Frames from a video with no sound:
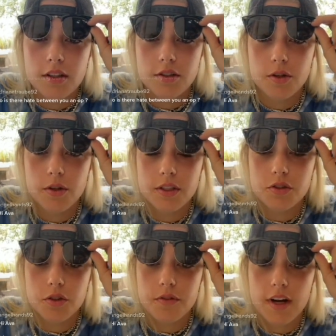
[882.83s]
These are going
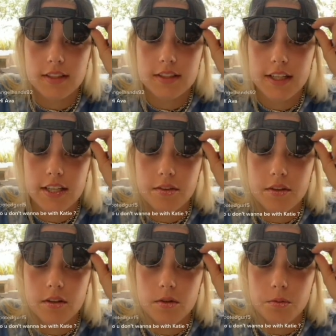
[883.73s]
so fast, I can't
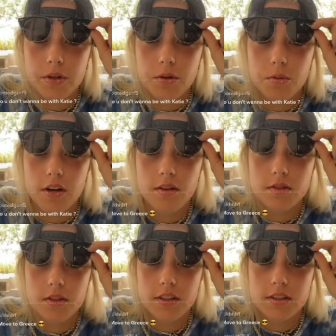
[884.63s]
even read the one I
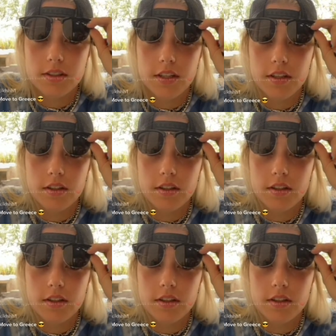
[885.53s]
was trying to say.